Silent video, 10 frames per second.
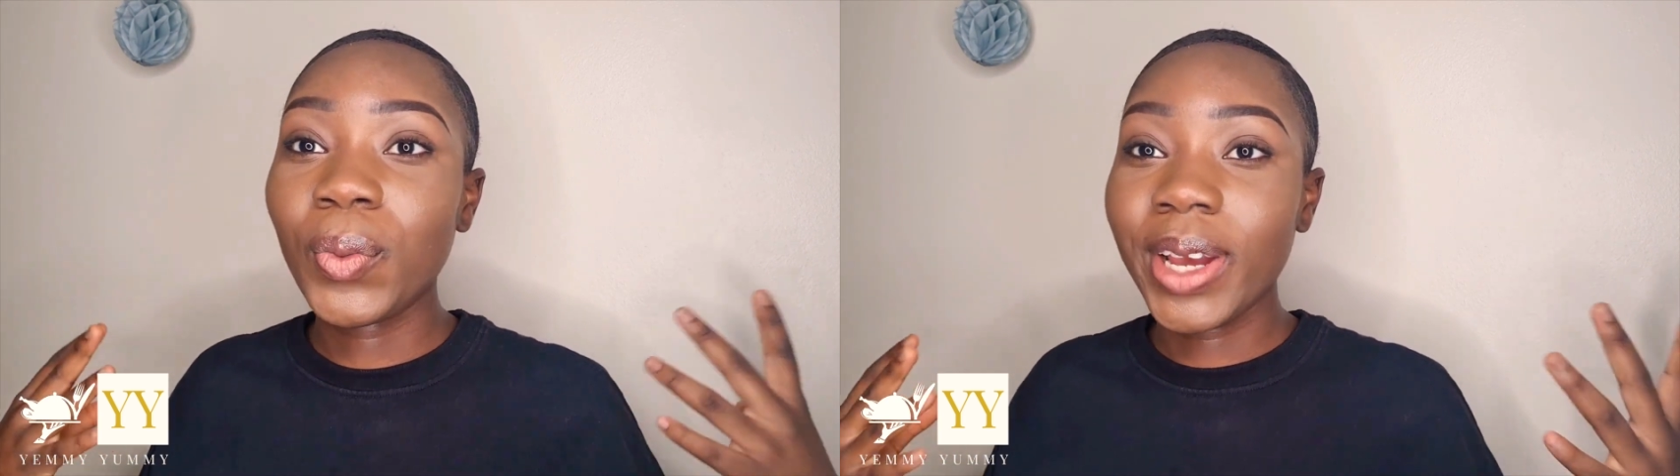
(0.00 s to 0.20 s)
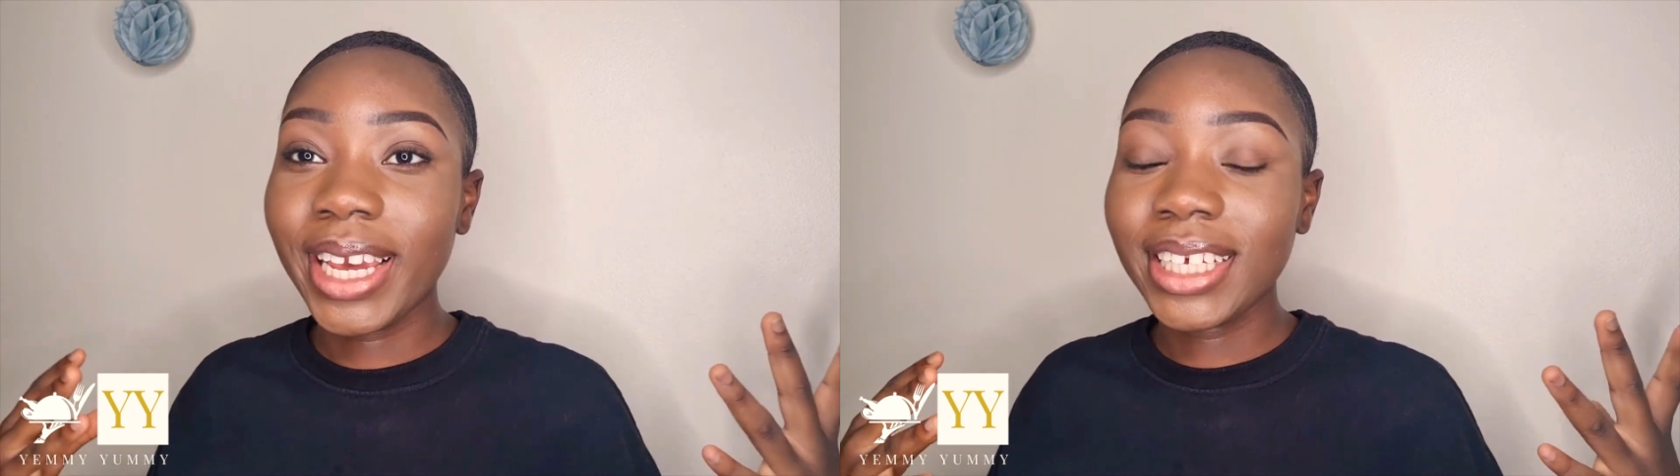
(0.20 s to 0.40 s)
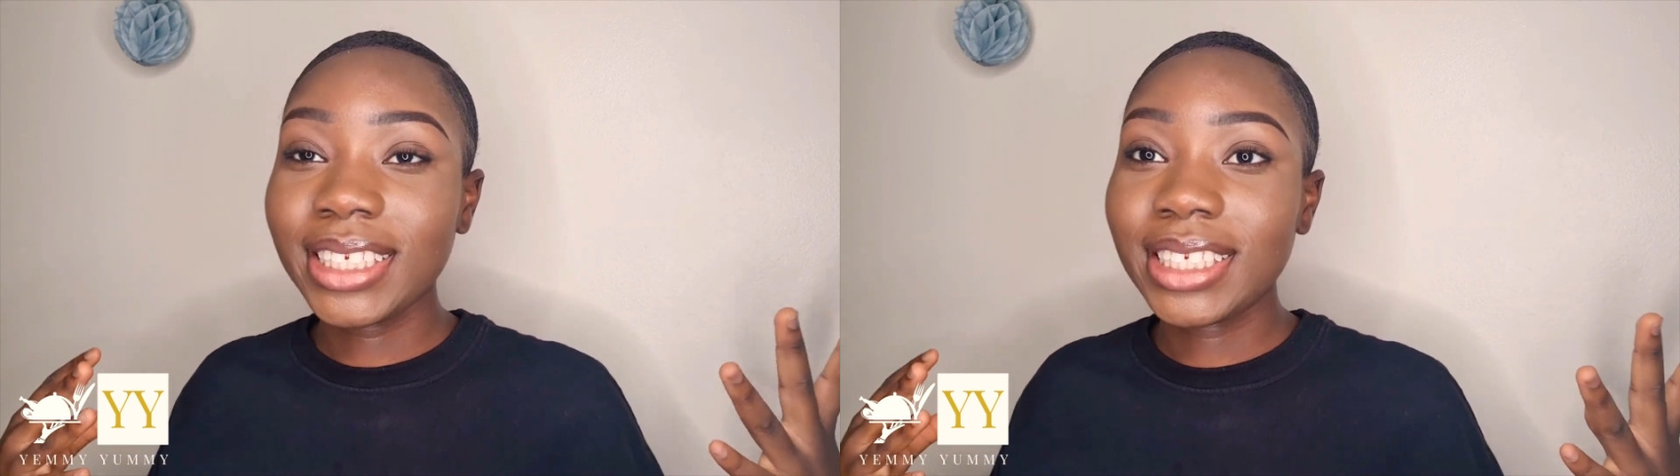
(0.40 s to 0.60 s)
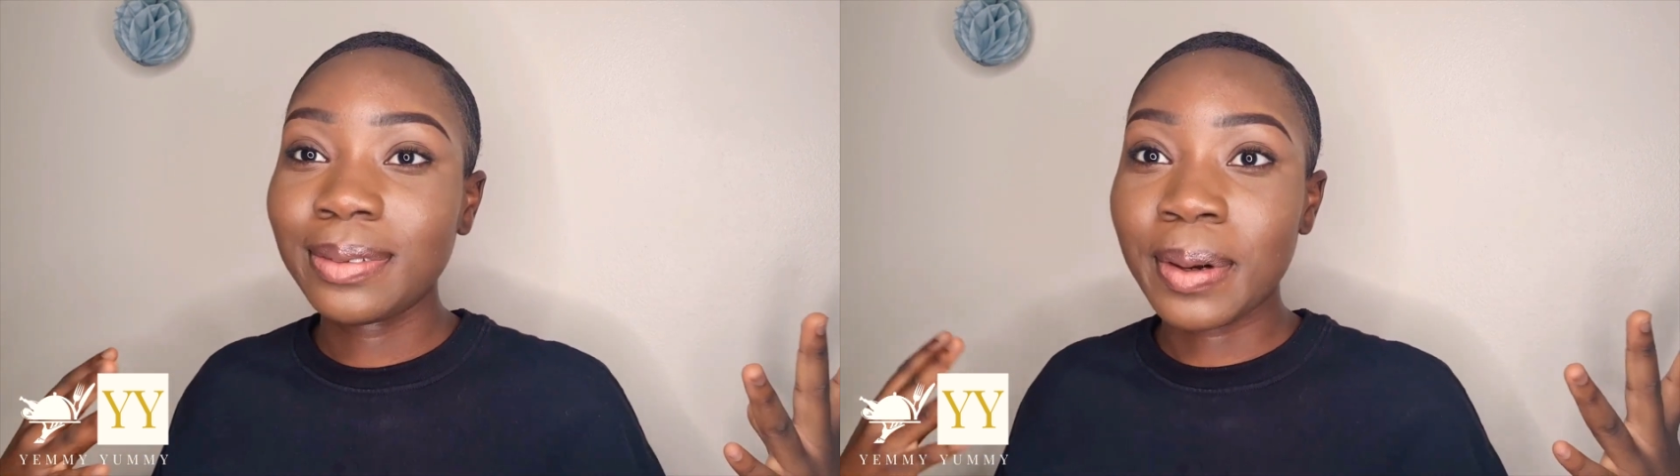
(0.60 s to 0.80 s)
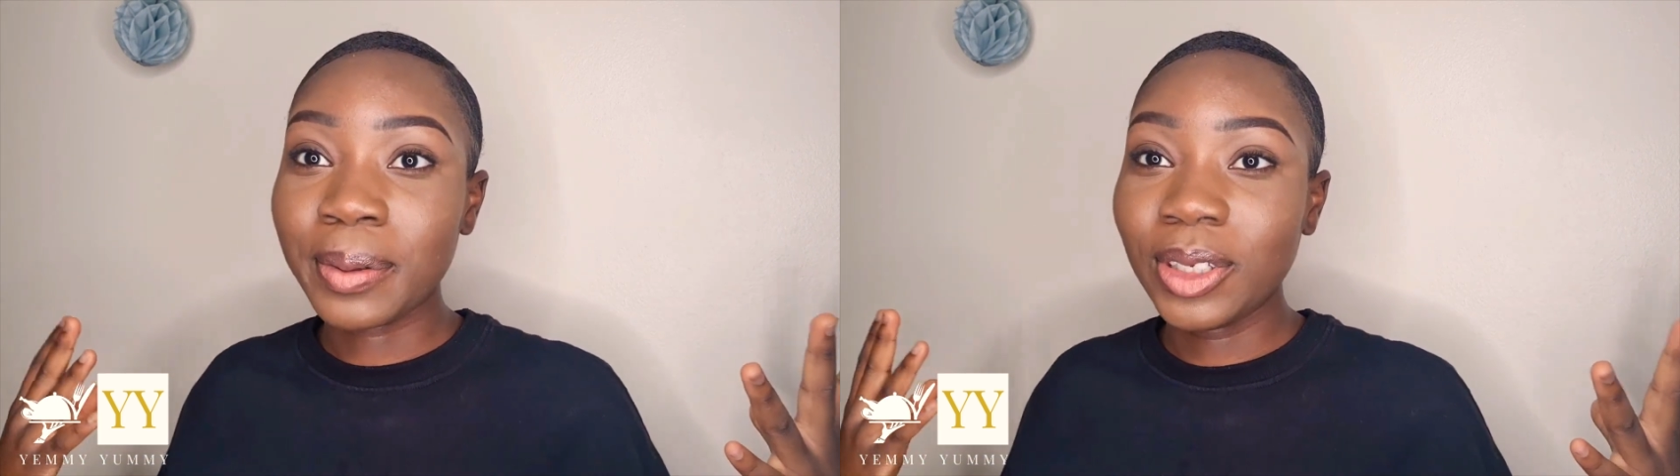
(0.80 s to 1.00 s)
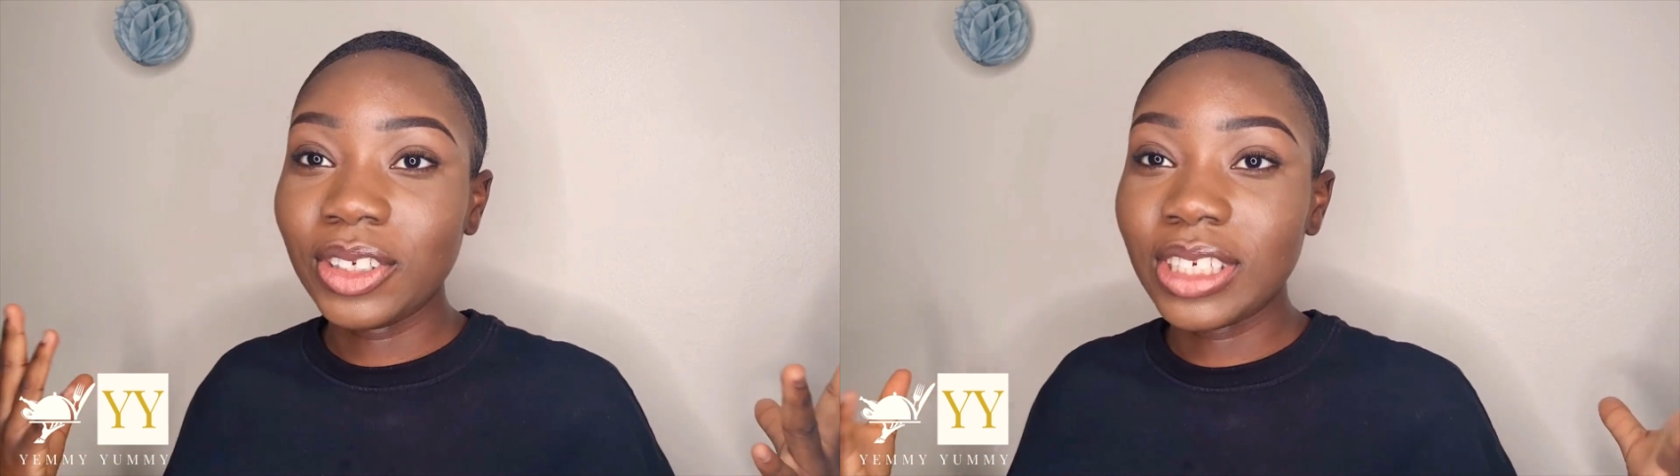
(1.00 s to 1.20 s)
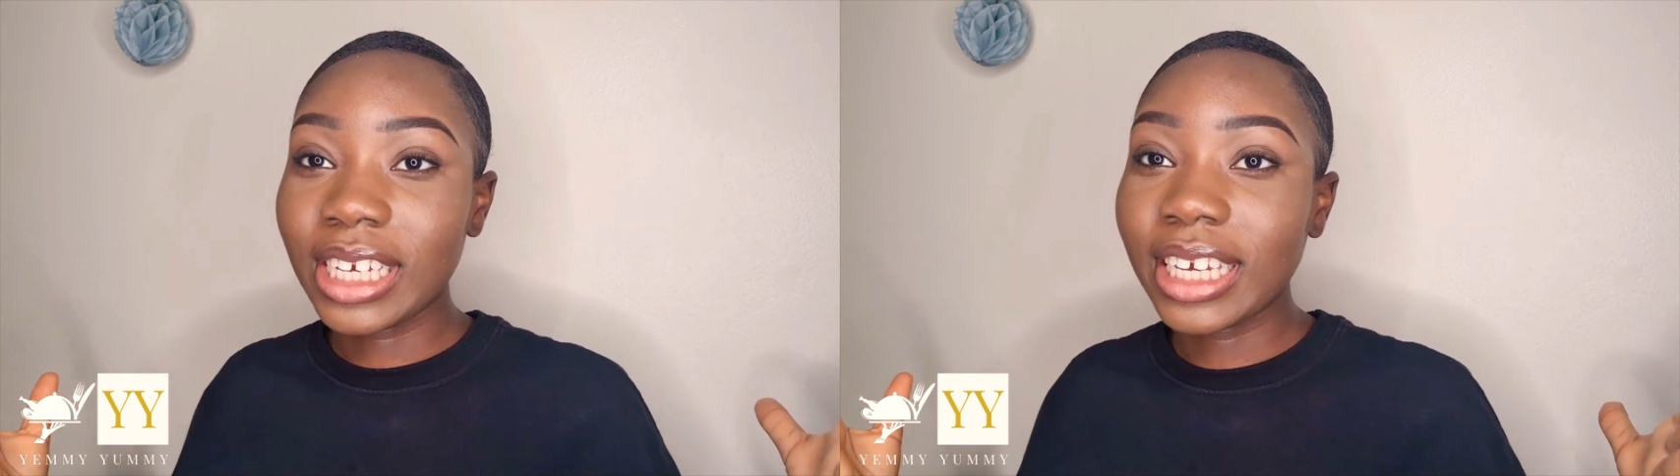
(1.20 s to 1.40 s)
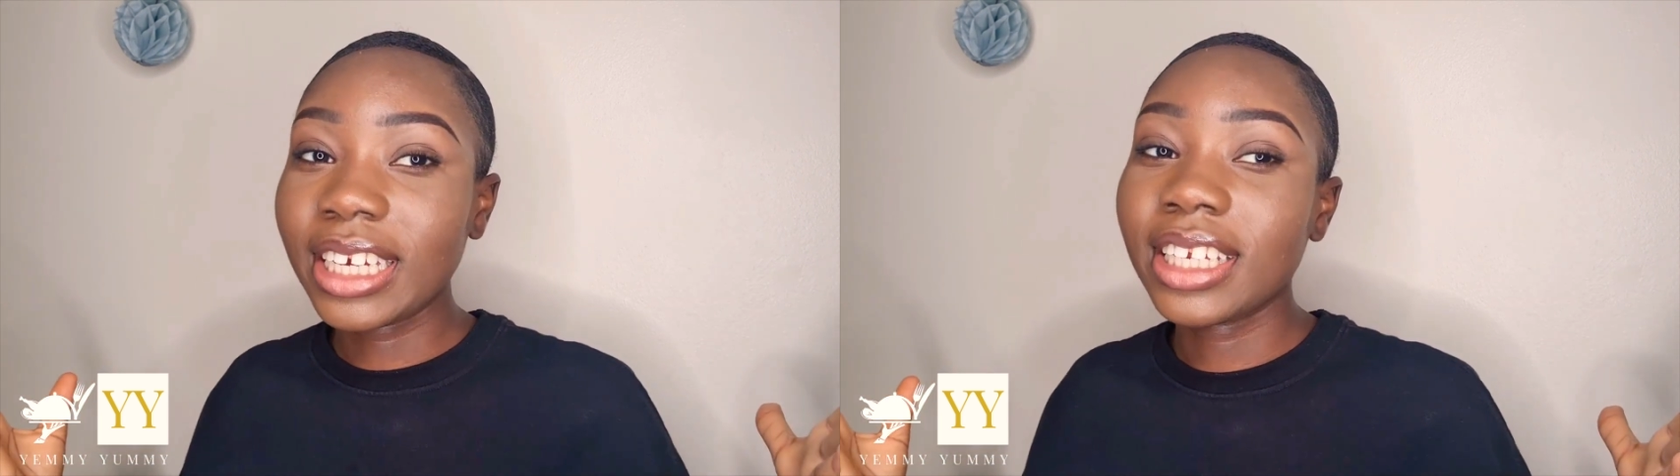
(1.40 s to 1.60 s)
wings, barbecue
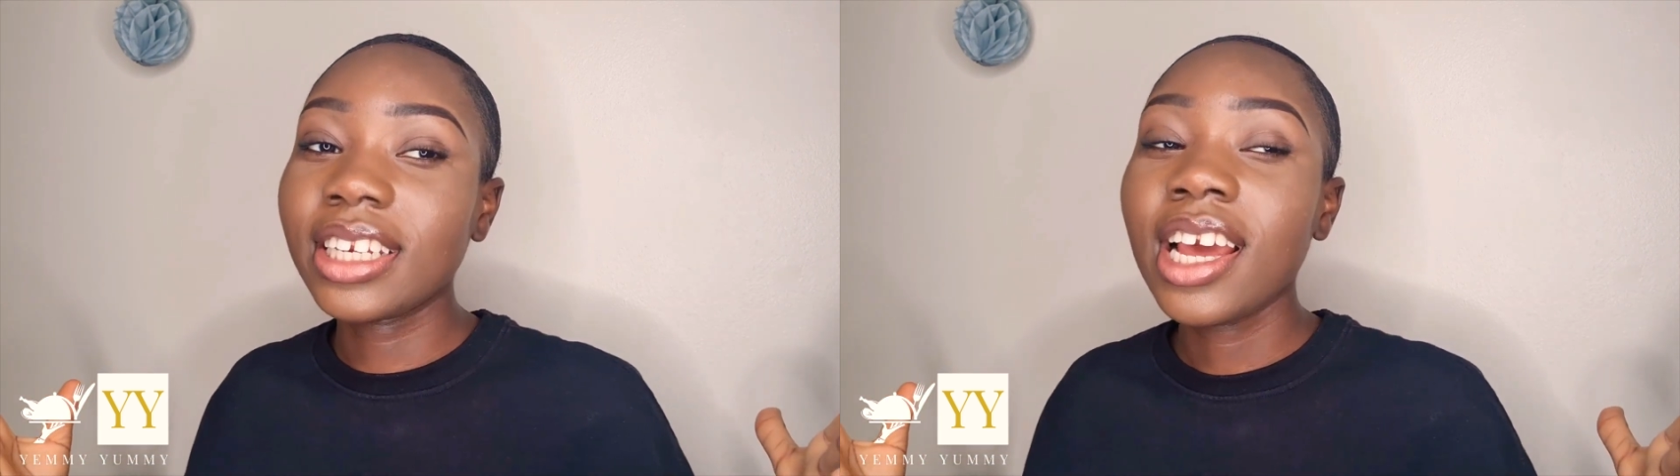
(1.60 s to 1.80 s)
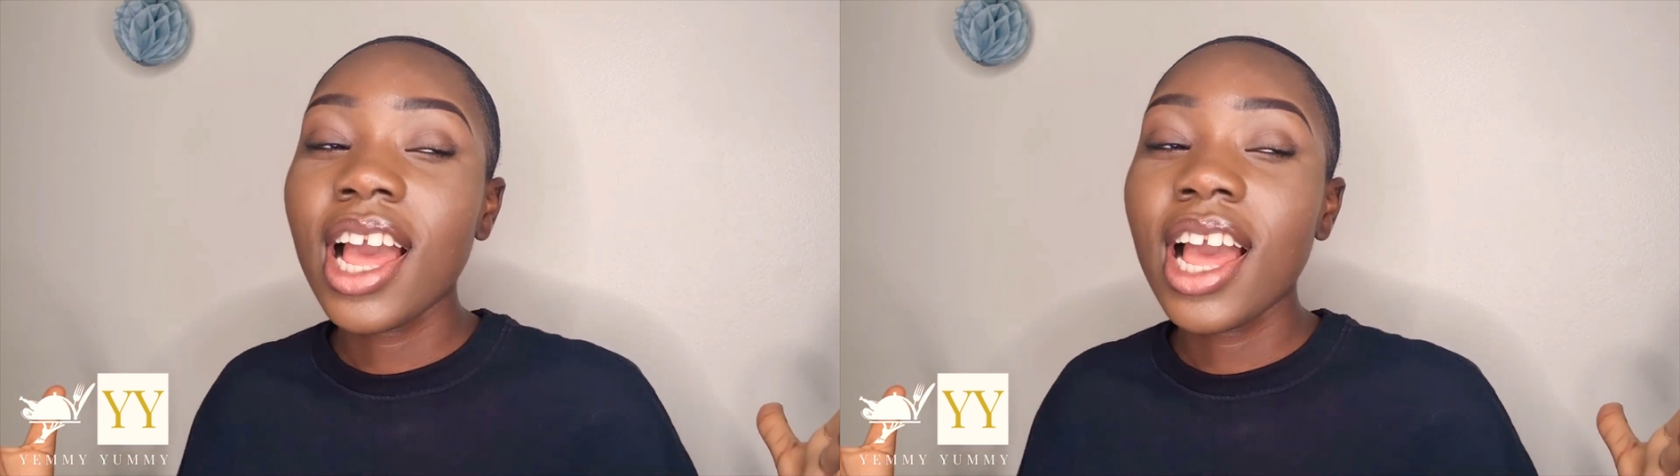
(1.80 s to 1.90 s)
chicken.